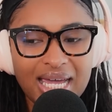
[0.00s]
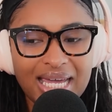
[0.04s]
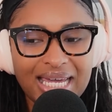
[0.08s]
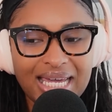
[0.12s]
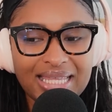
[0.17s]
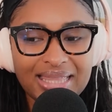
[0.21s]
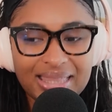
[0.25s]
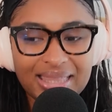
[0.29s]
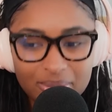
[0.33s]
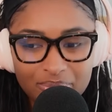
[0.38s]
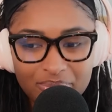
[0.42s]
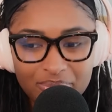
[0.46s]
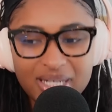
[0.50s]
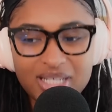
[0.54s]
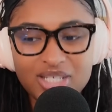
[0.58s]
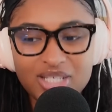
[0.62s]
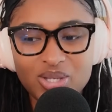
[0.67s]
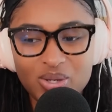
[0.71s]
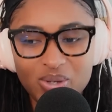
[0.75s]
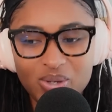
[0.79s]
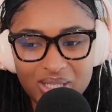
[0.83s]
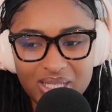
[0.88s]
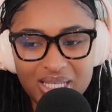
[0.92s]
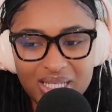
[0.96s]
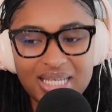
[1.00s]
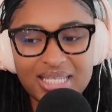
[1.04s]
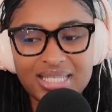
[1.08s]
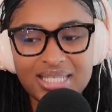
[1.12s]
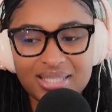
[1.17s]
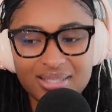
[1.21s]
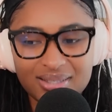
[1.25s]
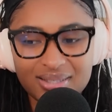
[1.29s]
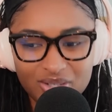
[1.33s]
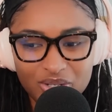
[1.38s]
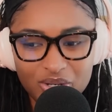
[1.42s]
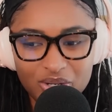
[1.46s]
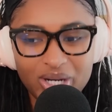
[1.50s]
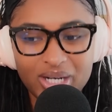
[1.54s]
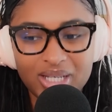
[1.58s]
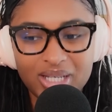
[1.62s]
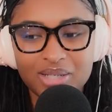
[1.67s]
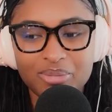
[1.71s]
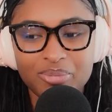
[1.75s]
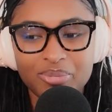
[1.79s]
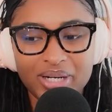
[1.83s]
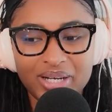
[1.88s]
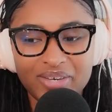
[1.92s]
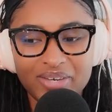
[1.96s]
in the Minnesota Lynx New York
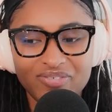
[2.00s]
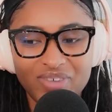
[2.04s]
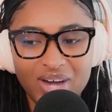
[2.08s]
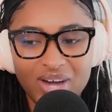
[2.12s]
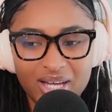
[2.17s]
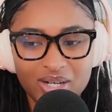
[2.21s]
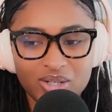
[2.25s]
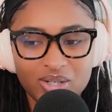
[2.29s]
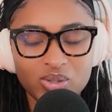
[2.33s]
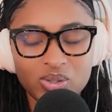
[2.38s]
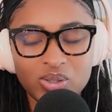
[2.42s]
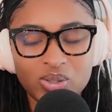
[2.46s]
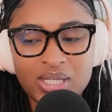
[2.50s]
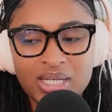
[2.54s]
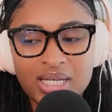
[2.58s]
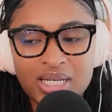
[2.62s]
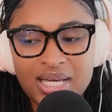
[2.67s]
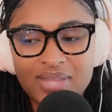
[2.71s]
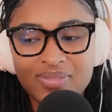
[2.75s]
Liberty final